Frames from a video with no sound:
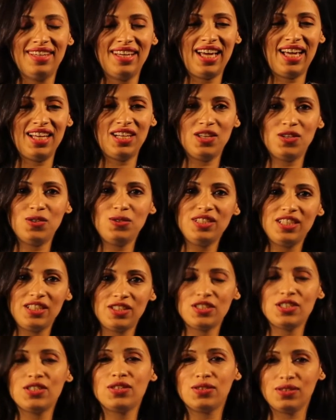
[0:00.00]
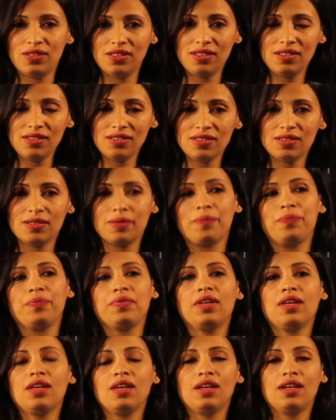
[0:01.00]
Hello dear students.
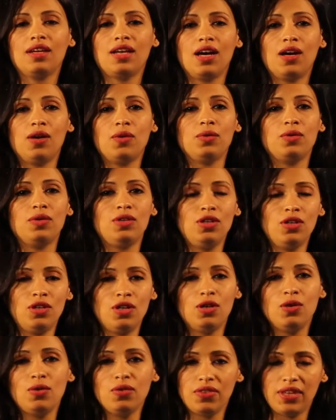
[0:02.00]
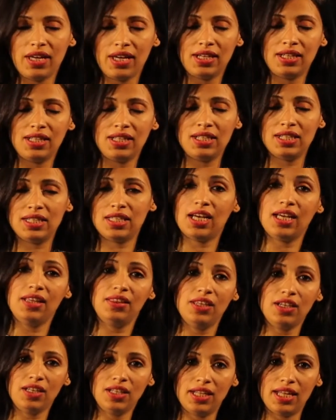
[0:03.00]
Now you know that inside
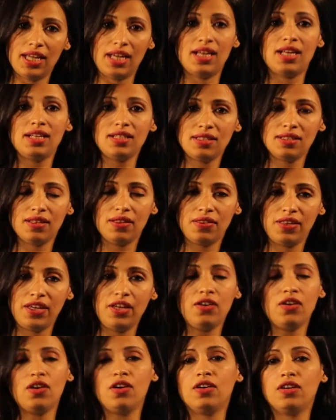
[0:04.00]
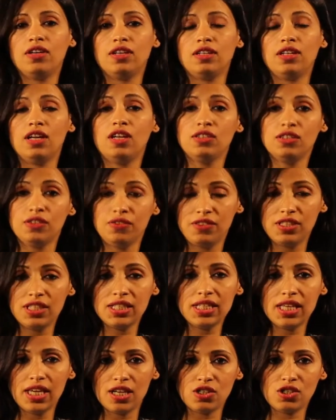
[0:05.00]
the class there are a lot of
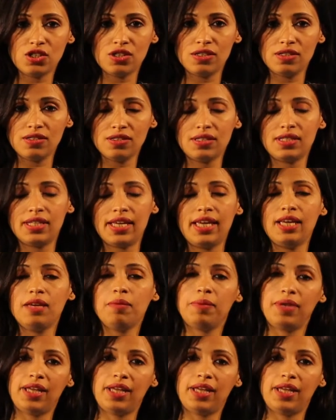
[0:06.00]
discussions take